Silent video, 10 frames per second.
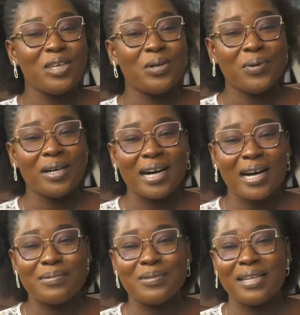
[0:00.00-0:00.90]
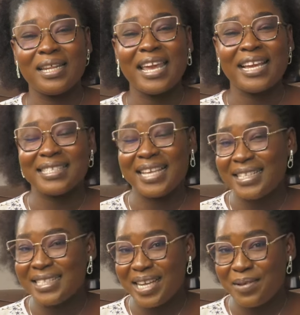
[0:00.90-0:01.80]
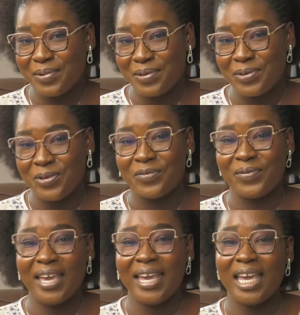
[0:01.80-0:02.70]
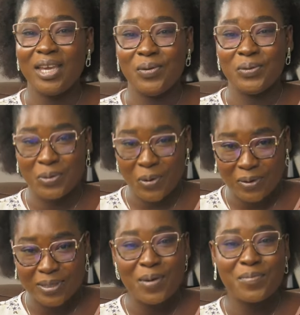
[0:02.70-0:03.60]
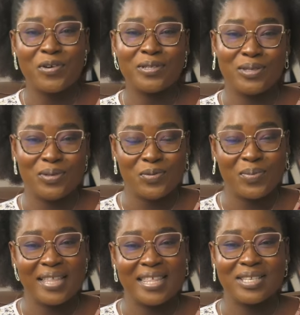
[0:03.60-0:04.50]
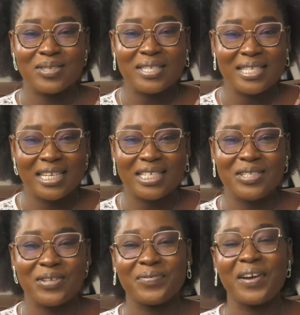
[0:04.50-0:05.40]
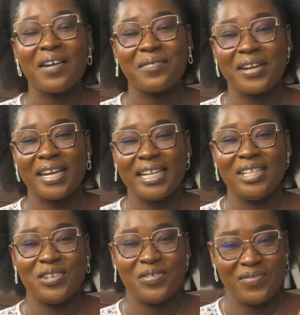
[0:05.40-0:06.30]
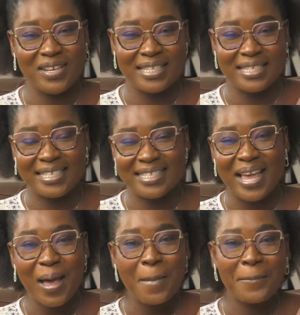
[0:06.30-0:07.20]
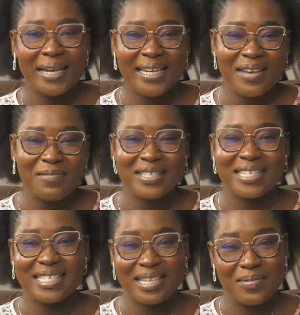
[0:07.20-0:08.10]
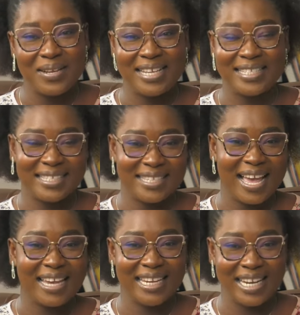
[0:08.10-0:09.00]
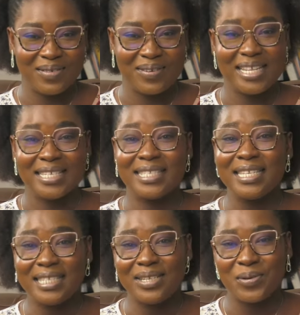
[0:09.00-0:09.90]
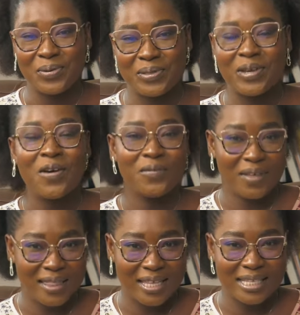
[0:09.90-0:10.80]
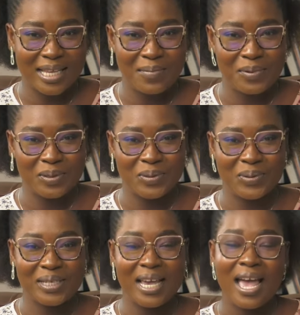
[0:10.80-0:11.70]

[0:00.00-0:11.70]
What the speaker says: You're welcome to another exciting episode of AAU Talks, brought to you by the Association of African Universities. My name is Isabella Tete Ahinakwa, the sitting host for this episode.